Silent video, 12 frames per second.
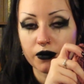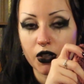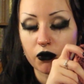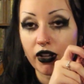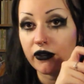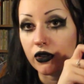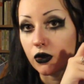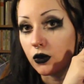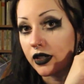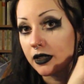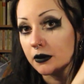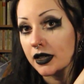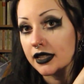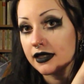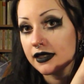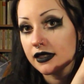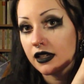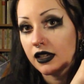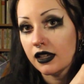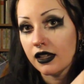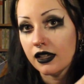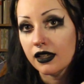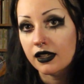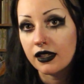Raven Queen mitts.
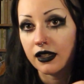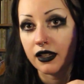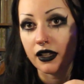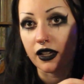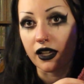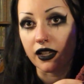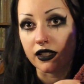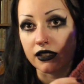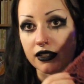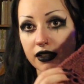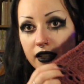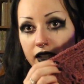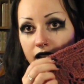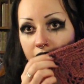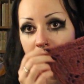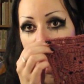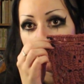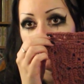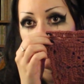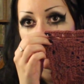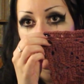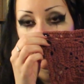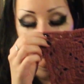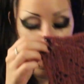And yeah,
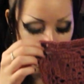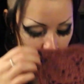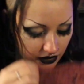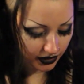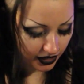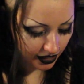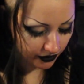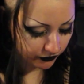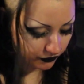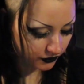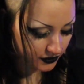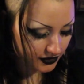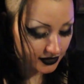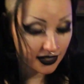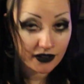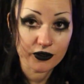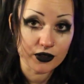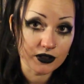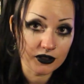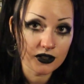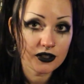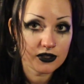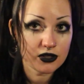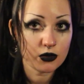I have 7
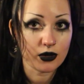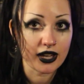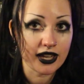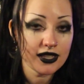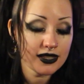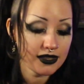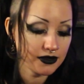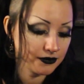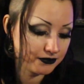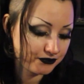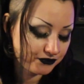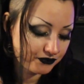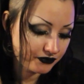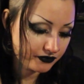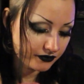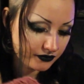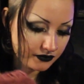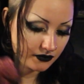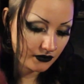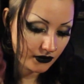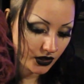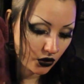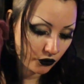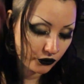squares
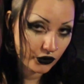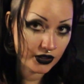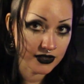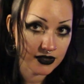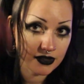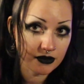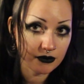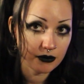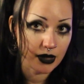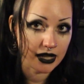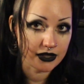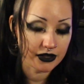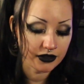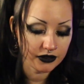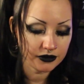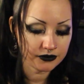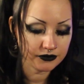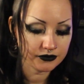of this pattern,